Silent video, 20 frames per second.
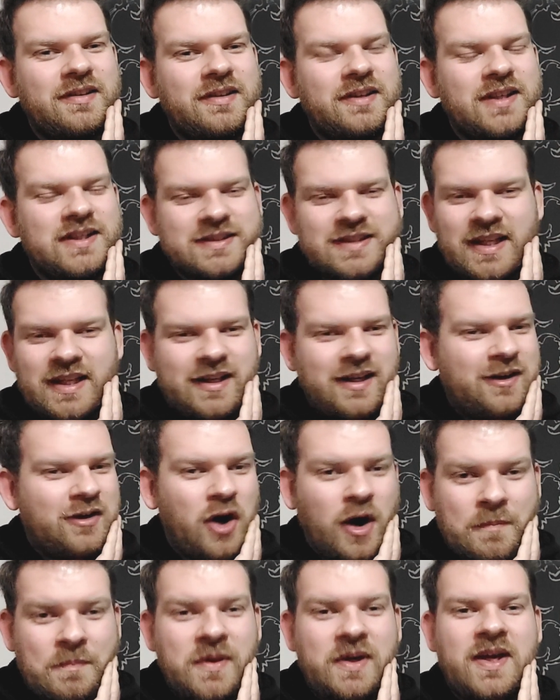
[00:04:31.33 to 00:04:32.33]
She's like a
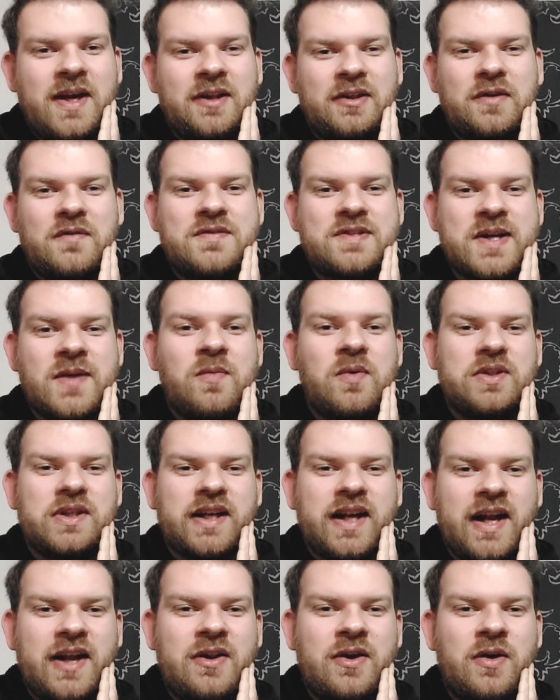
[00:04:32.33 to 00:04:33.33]
copycat of someone
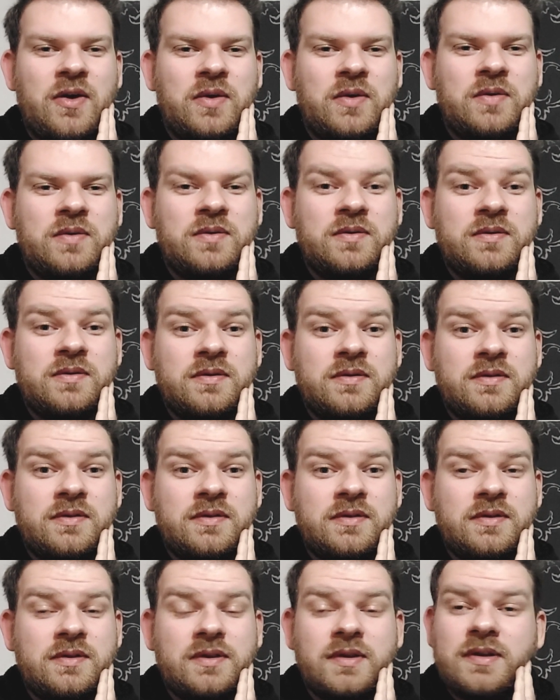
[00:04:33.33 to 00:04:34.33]
that I know.
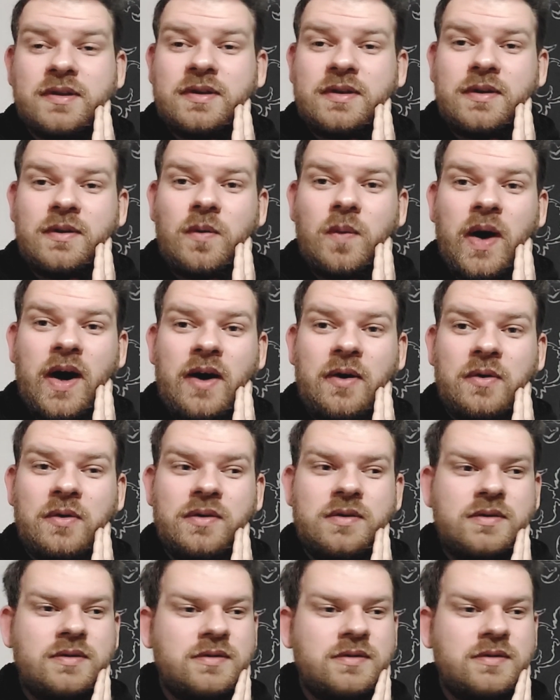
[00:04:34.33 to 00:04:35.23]
Wow.